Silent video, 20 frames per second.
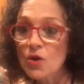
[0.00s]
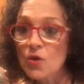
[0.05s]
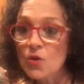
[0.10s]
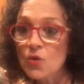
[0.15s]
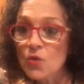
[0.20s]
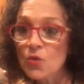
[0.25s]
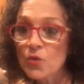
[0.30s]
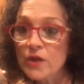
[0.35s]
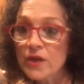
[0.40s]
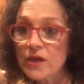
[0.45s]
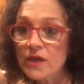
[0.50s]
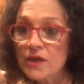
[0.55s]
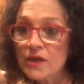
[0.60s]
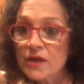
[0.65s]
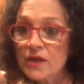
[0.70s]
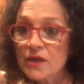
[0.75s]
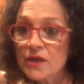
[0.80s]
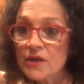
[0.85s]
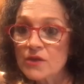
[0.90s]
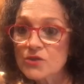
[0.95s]

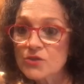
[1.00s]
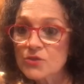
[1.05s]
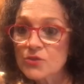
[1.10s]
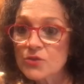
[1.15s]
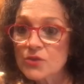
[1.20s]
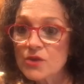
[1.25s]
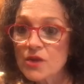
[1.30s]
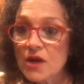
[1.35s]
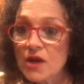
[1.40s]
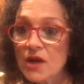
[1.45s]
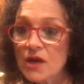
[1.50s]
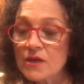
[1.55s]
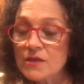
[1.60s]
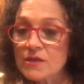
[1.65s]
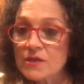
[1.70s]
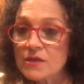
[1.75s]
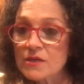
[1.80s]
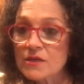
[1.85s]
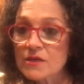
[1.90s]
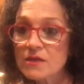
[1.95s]
We do
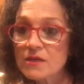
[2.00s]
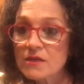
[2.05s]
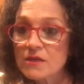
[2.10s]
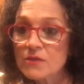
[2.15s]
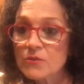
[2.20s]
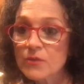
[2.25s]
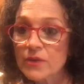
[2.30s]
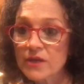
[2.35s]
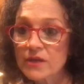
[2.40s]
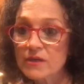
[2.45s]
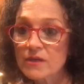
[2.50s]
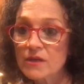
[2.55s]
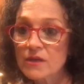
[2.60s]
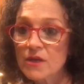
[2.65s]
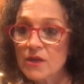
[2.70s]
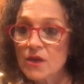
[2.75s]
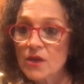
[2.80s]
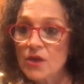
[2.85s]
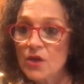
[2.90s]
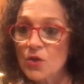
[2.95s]
not, wait.
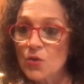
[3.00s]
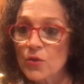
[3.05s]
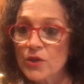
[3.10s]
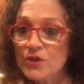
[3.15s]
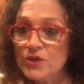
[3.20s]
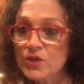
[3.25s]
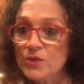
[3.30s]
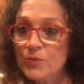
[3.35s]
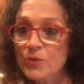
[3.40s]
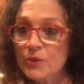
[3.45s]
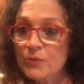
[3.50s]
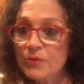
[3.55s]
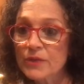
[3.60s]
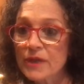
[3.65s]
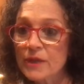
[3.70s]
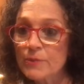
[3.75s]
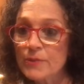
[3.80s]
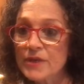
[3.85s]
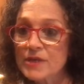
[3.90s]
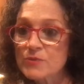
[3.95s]
We do put
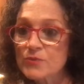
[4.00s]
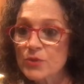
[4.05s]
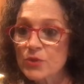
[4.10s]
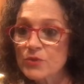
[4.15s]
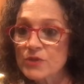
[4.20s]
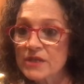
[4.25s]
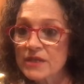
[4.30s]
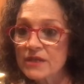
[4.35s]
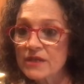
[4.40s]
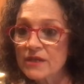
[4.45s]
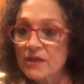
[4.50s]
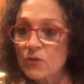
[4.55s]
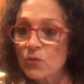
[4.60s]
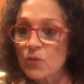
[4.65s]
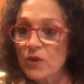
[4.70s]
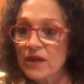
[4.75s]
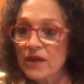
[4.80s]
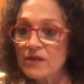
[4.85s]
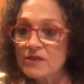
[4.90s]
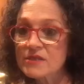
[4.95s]
plant-based protein in it.
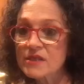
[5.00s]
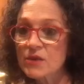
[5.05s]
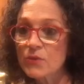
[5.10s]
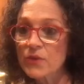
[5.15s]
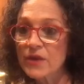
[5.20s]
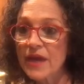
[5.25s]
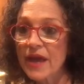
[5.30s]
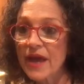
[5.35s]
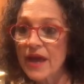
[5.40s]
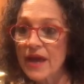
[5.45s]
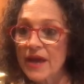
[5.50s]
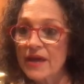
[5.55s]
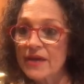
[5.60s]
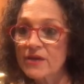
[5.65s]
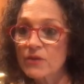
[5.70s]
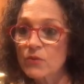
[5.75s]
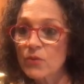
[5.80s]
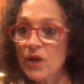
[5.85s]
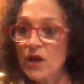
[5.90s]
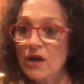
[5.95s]
What else can we add?
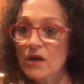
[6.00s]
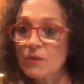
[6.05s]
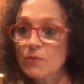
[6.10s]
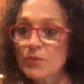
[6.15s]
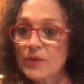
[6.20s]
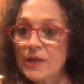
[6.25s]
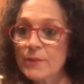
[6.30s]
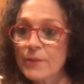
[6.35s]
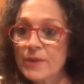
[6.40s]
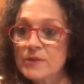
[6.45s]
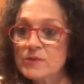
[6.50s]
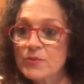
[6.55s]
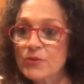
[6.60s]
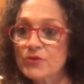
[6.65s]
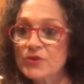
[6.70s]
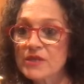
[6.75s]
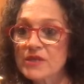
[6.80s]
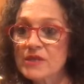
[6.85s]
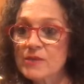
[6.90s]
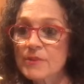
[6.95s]
Well, plant-based
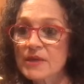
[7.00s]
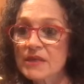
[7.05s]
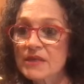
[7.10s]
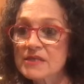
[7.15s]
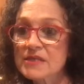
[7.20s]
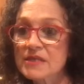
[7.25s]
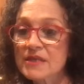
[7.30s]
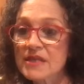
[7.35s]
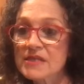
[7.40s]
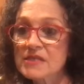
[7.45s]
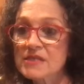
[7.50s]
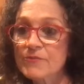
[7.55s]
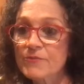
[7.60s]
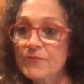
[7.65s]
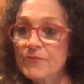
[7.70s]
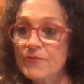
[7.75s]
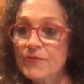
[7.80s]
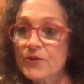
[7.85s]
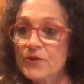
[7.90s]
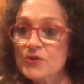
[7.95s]
protein, I mean, listen, that's the
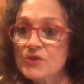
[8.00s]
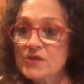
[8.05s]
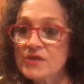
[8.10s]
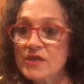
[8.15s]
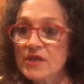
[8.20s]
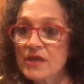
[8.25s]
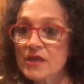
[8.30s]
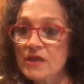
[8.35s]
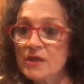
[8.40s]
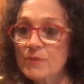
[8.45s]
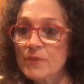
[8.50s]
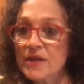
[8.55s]
first thing.